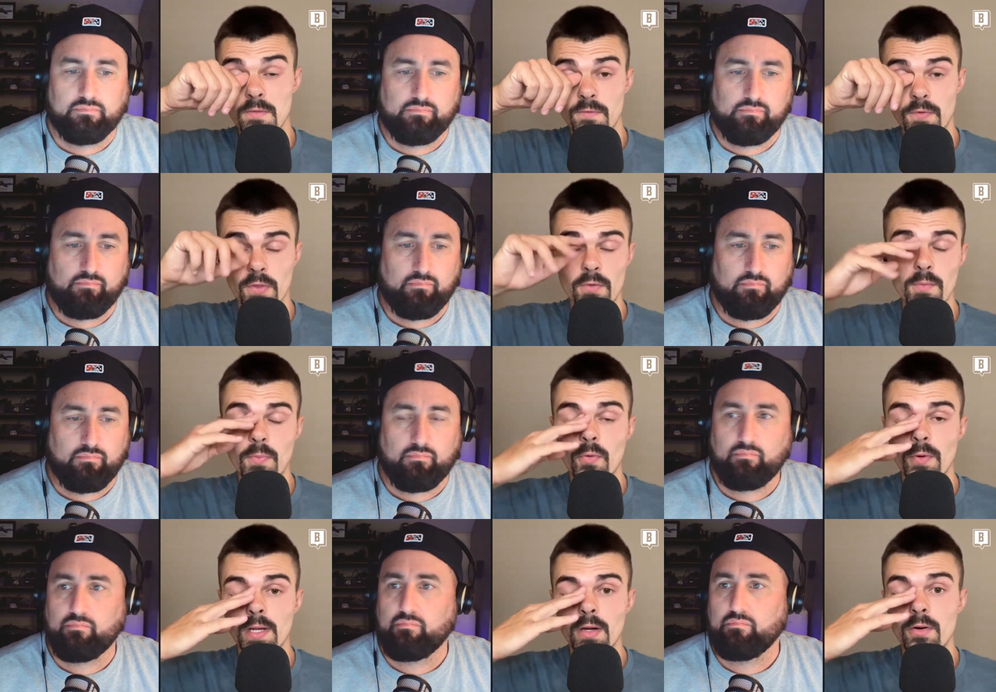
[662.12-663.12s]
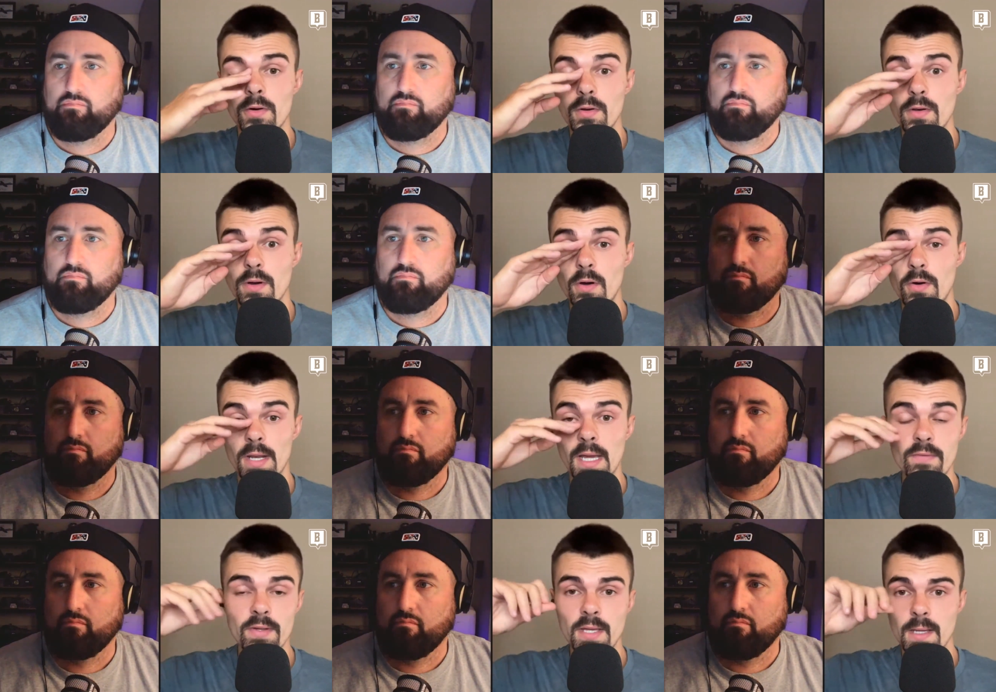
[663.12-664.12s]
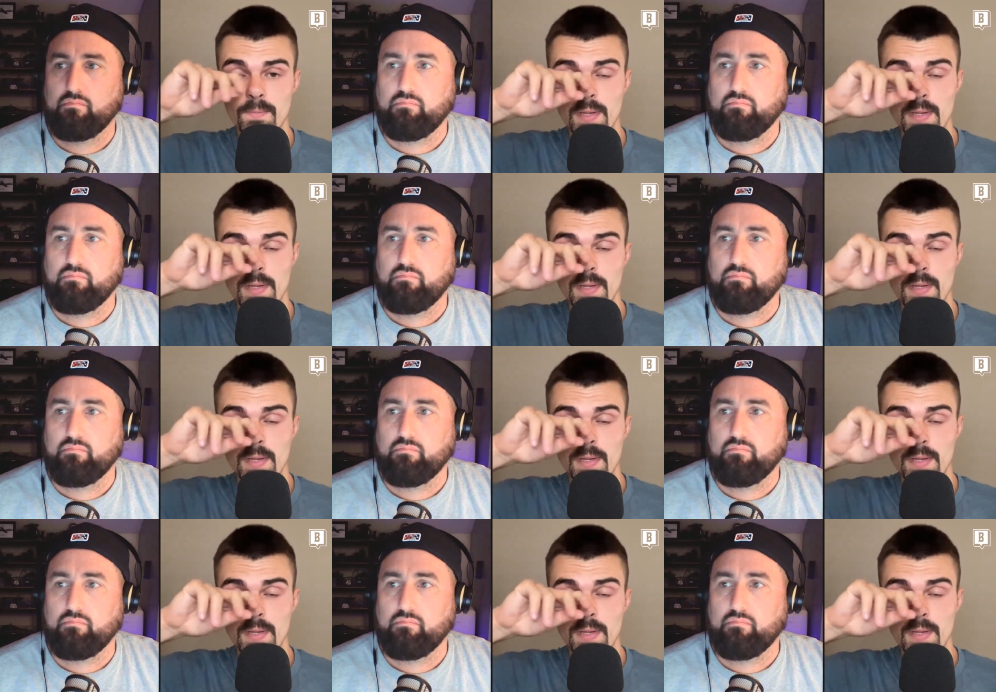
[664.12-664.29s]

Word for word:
Speaker 1: for the reporting on on everything